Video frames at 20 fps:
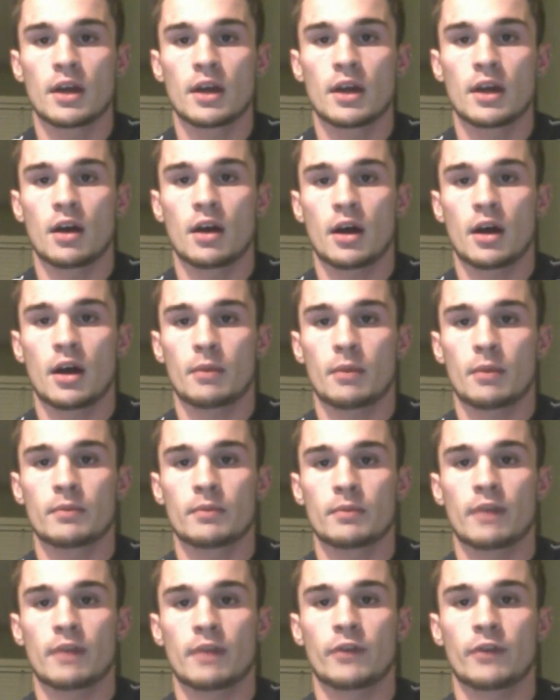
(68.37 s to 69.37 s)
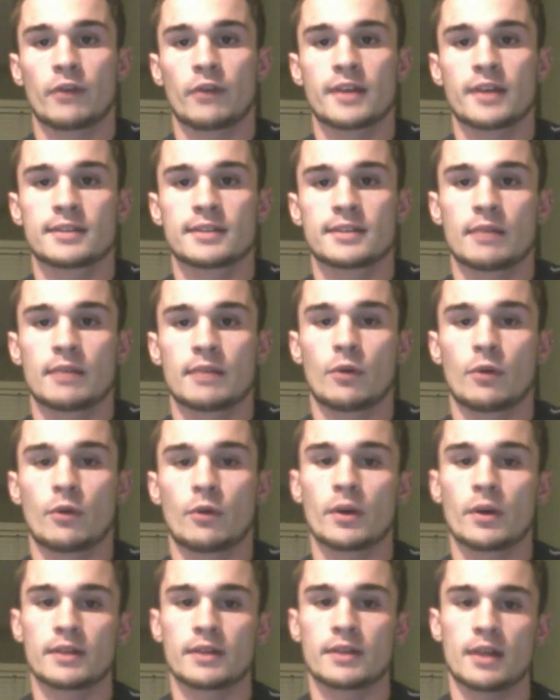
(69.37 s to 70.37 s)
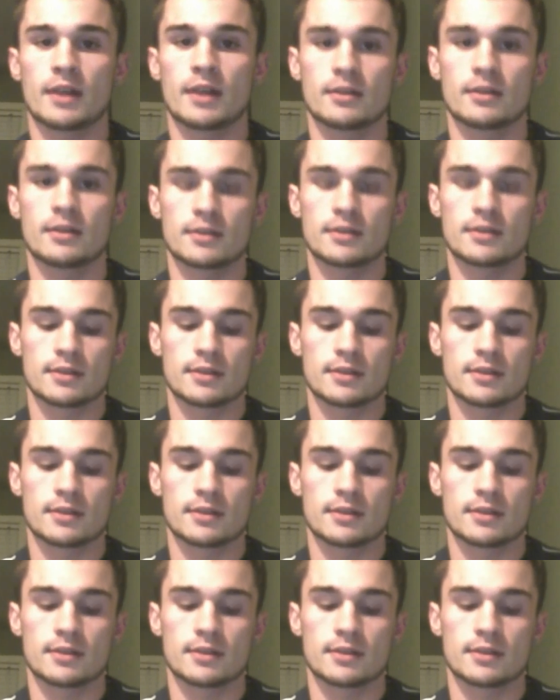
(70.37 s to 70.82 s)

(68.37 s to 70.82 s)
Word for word: um, afraid to step forward and, and,